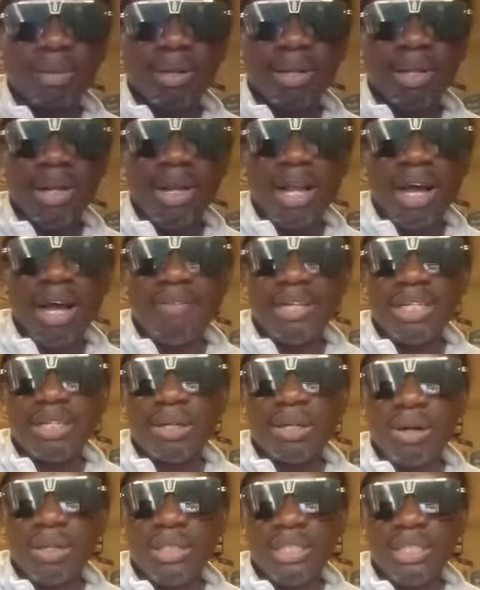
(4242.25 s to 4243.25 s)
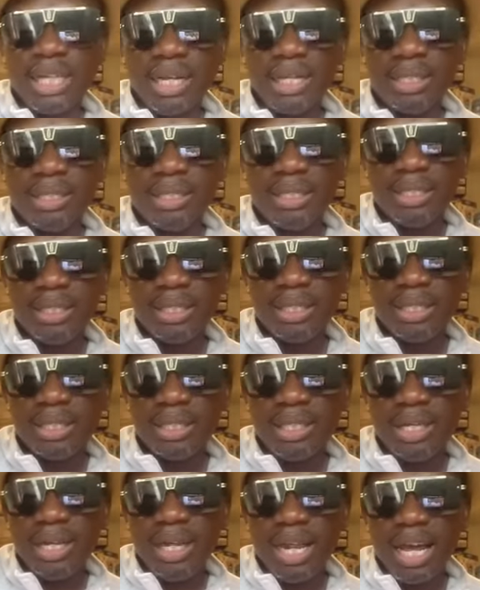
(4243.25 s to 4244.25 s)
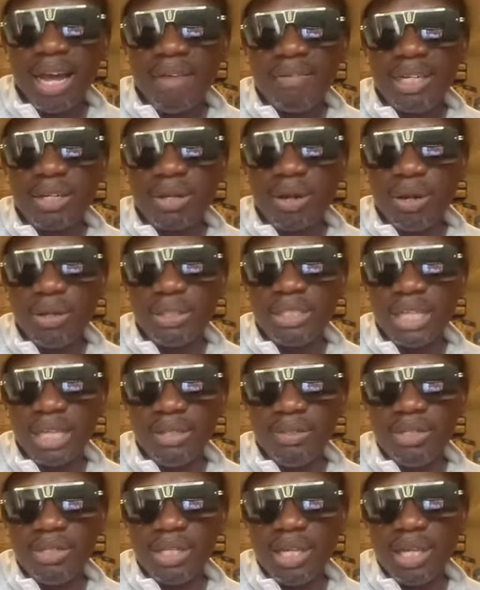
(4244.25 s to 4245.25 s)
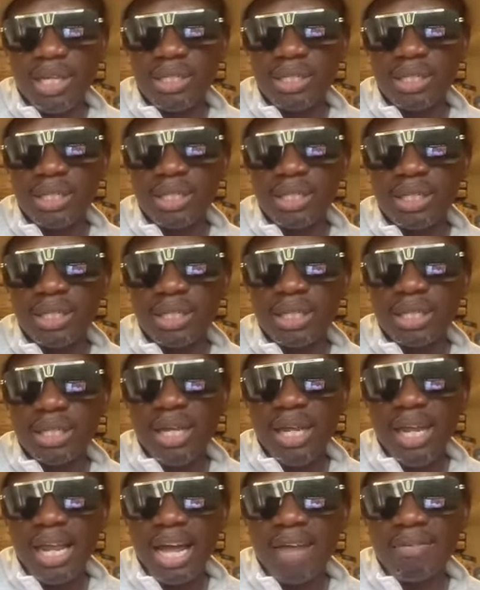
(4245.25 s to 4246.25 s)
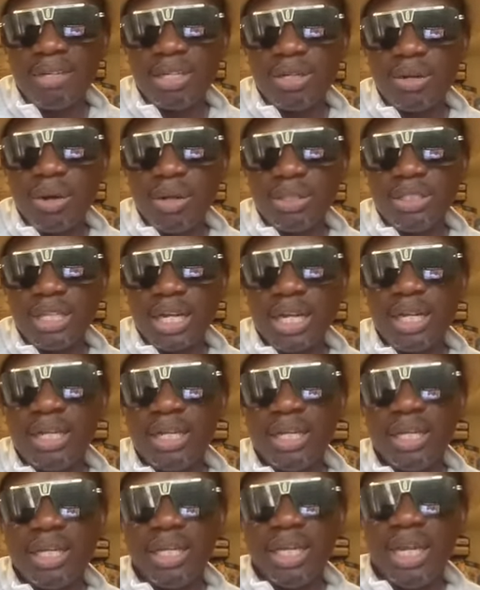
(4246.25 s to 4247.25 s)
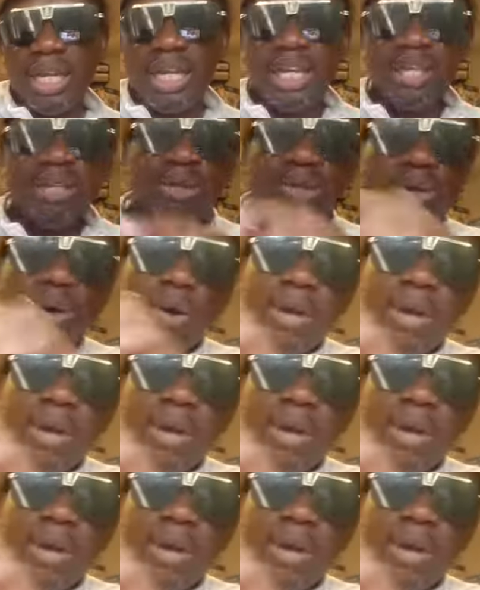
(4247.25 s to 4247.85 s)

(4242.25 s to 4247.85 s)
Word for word: Love and culture. Love and culture. You see it? Love and culture and then you go